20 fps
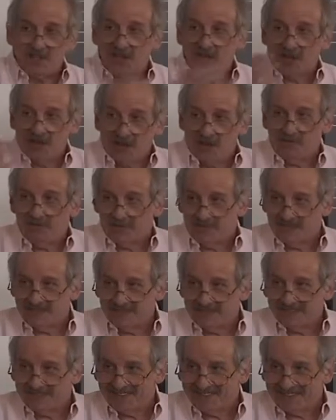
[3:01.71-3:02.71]
and they love it,
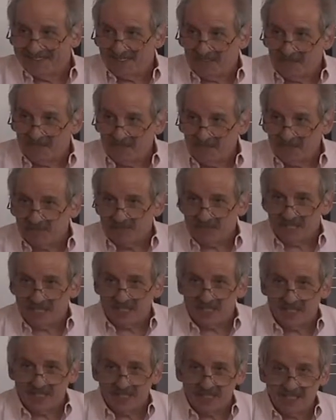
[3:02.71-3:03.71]

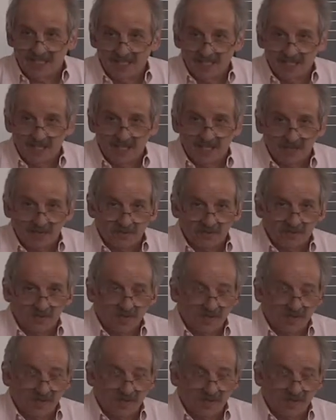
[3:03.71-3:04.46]
particularly the intellectuals.